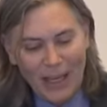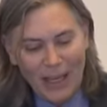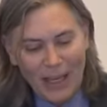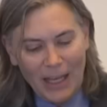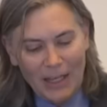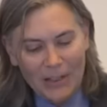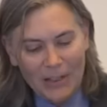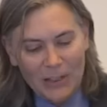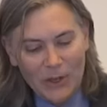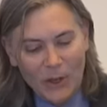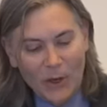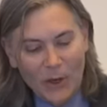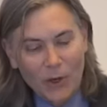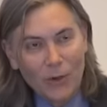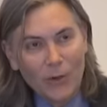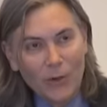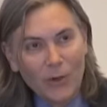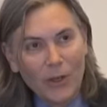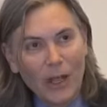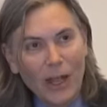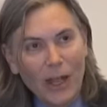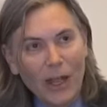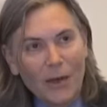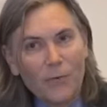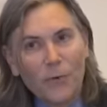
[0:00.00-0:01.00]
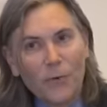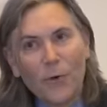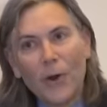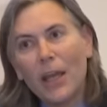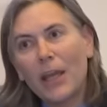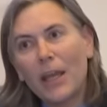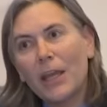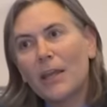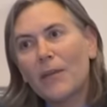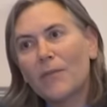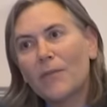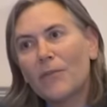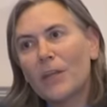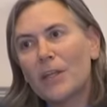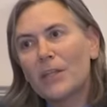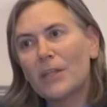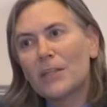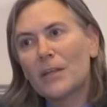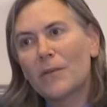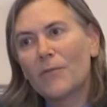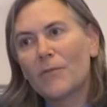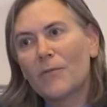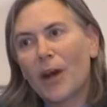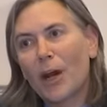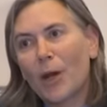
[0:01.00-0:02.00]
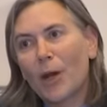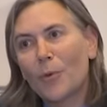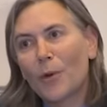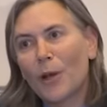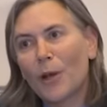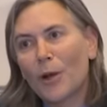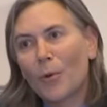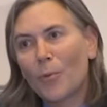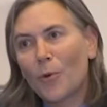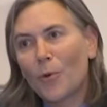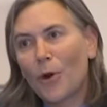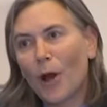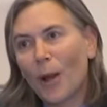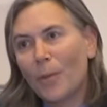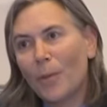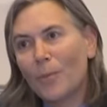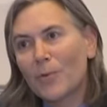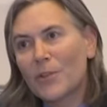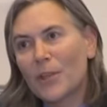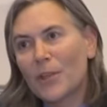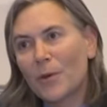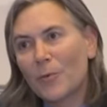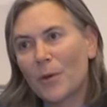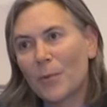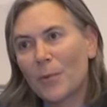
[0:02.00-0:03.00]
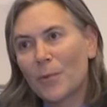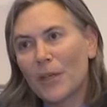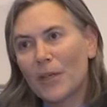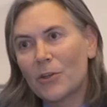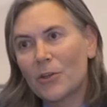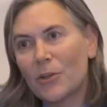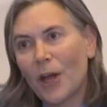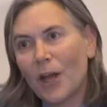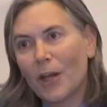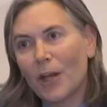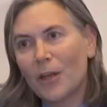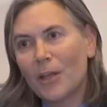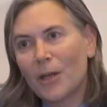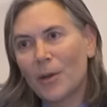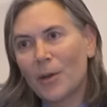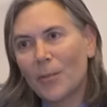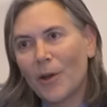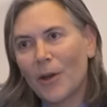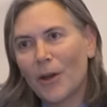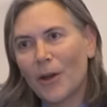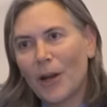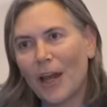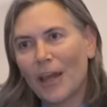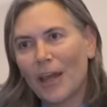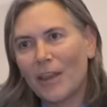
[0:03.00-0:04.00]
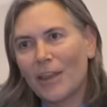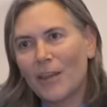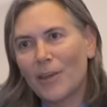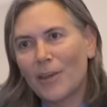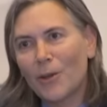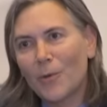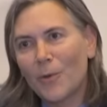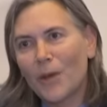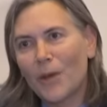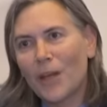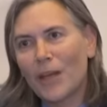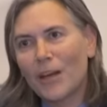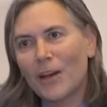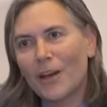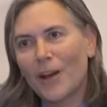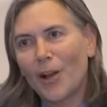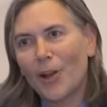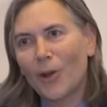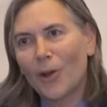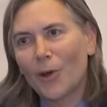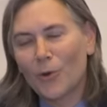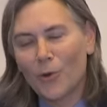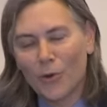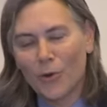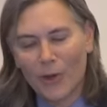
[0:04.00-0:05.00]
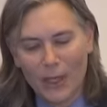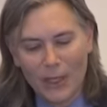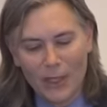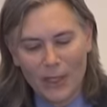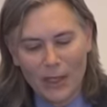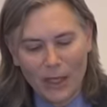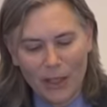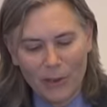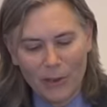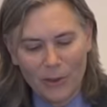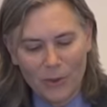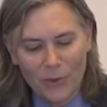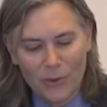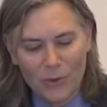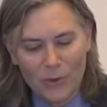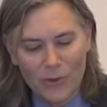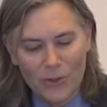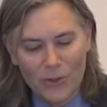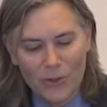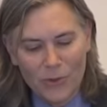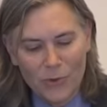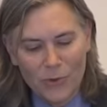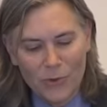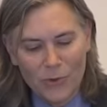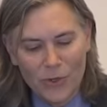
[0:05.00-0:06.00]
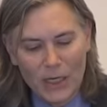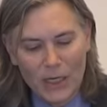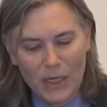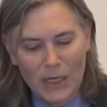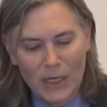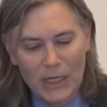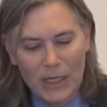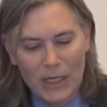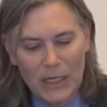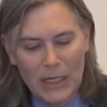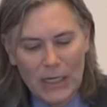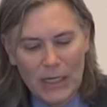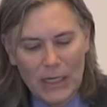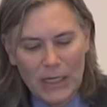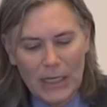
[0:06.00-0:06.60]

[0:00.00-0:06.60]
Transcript: So for any of these environmental problems that we've been talking about, I think we can all agree that there's three